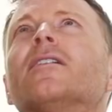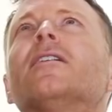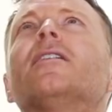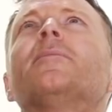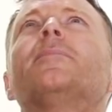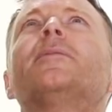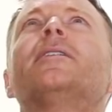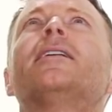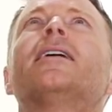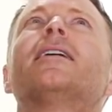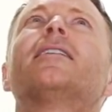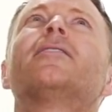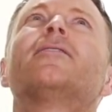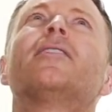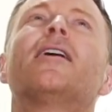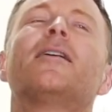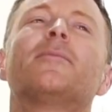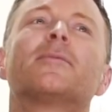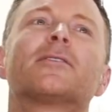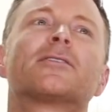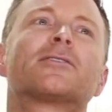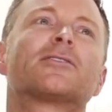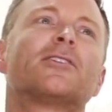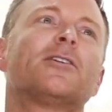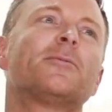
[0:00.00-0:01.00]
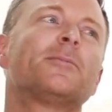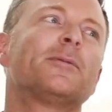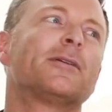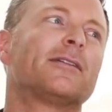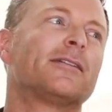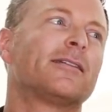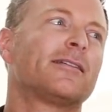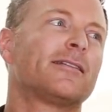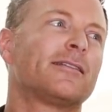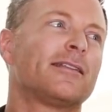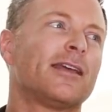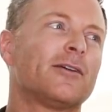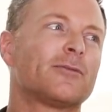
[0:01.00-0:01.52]
God, Bananarama, stop it.
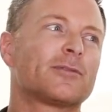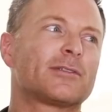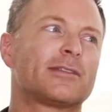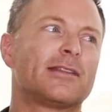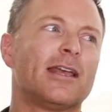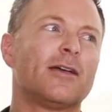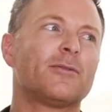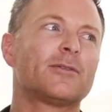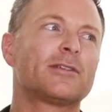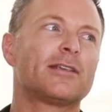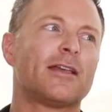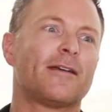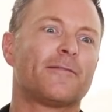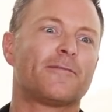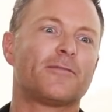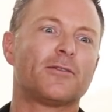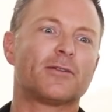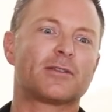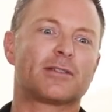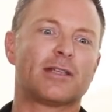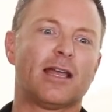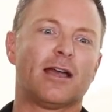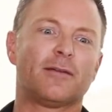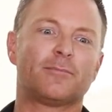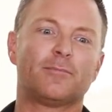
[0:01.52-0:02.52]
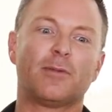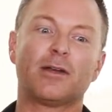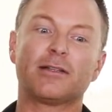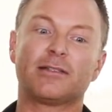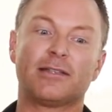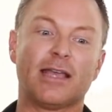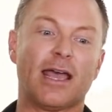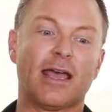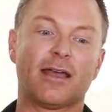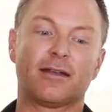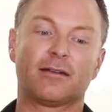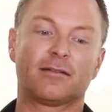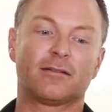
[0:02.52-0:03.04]
That was our first album. My
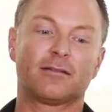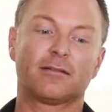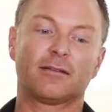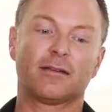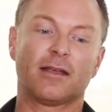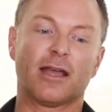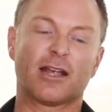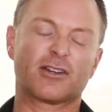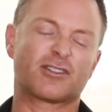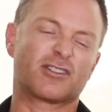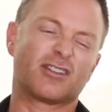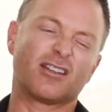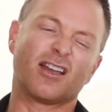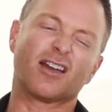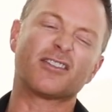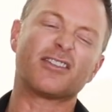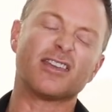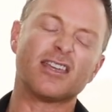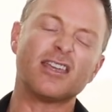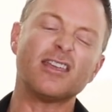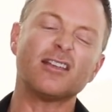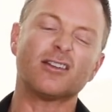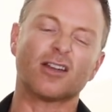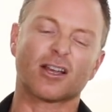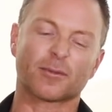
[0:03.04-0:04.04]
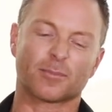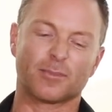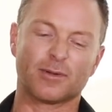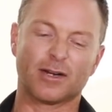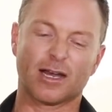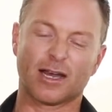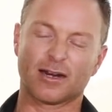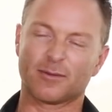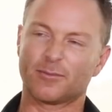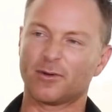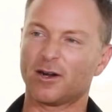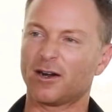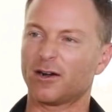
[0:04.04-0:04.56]
dad, actually, I think he liked
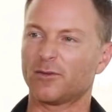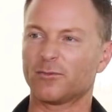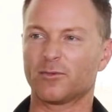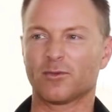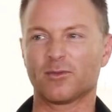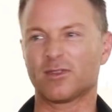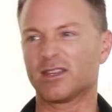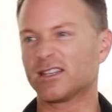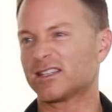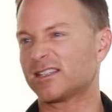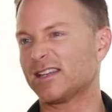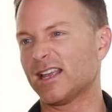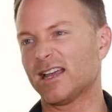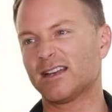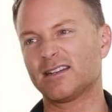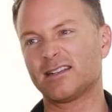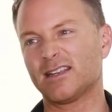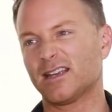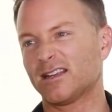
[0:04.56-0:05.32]
Bananarama with the sound